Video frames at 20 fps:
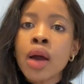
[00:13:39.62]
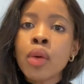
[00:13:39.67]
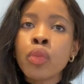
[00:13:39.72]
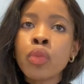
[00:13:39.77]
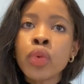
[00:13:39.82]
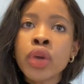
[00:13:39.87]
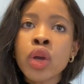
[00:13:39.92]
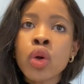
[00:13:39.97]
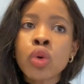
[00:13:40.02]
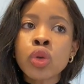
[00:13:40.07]

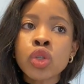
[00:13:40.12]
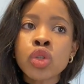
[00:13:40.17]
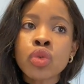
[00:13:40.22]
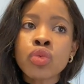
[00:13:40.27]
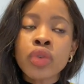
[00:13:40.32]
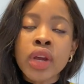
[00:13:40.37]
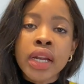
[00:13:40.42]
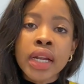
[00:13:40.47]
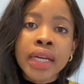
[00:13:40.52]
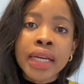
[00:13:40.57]
We also
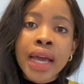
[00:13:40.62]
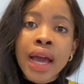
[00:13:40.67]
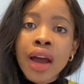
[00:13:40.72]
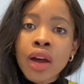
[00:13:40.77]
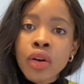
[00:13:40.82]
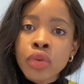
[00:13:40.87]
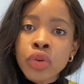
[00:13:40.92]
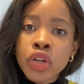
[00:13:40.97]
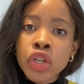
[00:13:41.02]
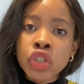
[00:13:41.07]
really
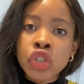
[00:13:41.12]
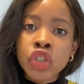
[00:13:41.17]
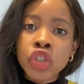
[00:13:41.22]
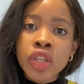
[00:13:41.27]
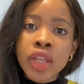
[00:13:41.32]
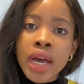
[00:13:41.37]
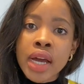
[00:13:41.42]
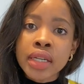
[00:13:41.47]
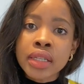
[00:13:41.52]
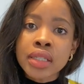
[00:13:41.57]
encourage
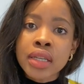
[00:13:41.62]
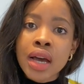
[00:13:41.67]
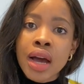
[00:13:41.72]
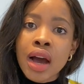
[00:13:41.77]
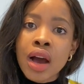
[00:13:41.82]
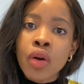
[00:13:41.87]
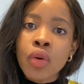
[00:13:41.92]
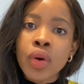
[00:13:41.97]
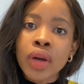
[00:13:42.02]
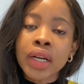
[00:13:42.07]
that
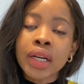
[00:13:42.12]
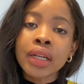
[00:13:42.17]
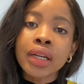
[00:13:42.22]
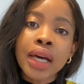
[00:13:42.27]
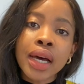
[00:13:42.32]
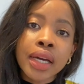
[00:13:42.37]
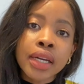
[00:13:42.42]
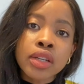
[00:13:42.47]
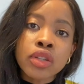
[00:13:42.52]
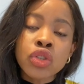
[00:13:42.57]
our
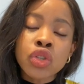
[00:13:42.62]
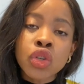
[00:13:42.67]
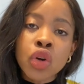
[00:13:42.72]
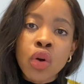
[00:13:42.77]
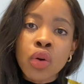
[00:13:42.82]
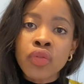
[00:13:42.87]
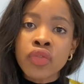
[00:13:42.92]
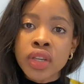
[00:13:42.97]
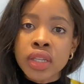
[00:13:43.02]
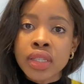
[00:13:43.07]
clients
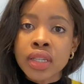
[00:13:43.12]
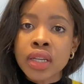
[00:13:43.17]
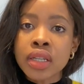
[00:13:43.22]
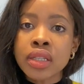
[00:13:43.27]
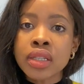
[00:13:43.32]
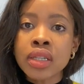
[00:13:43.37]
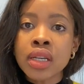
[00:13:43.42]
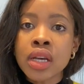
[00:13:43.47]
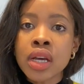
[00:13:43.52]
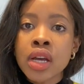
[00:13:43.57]
go
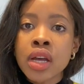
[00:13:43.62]
visit